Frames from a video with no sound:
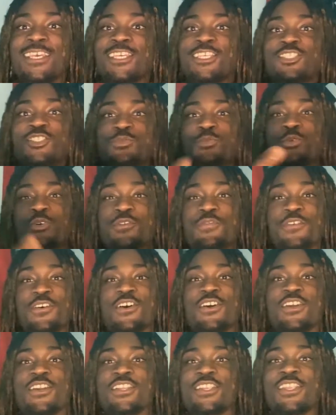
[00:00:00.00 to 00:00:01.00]
It's your boy
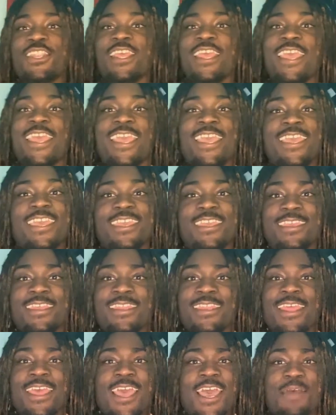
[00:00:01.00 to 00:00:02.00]
Fine,
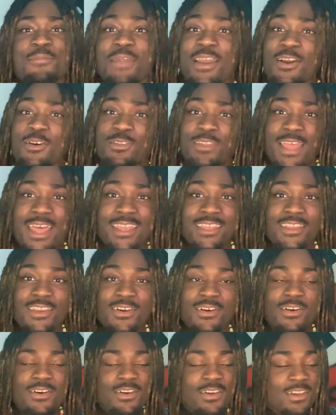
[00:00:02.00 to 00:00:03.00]
and I'm not gonna lie to
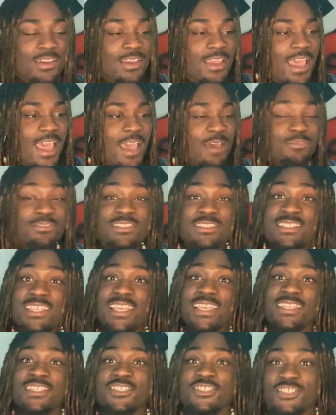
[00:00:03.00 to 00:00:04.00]
y'all. I was just
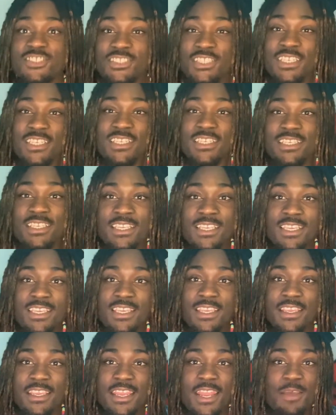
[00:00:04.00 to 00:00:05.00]
taking a shit,
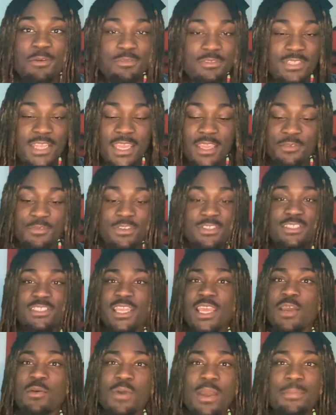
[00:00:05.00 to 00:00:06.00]
and I was like reaching
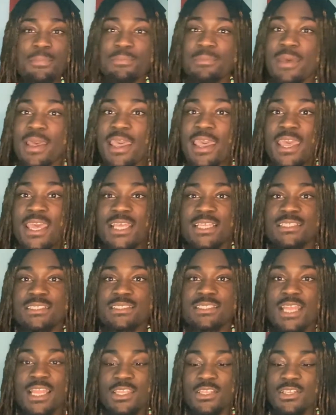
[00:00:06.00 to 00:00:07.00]
down, wiping my ass,
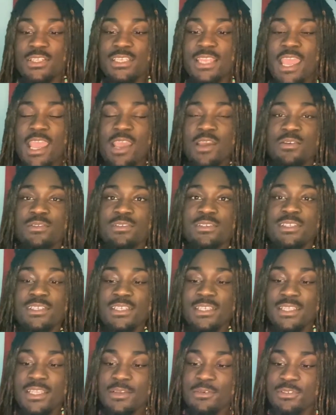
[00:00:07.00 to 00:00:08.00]
and I looked down,
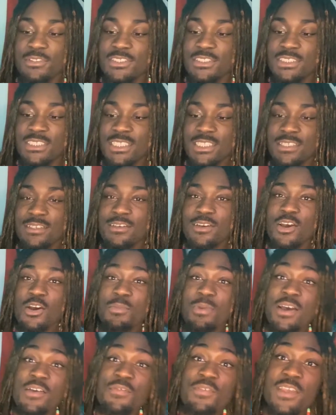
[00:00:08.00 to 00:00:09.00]
and there was shit
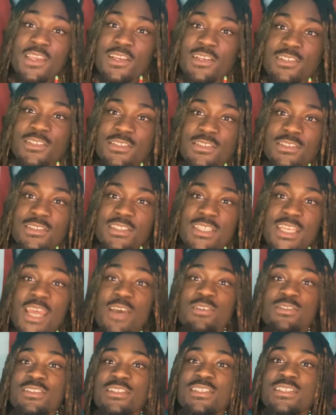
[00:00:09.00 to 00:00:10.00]
on my fingers, and
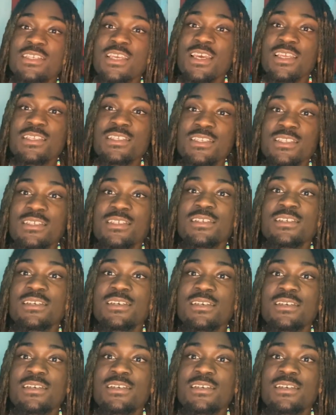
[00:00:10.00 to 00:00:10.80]
I was disgusted.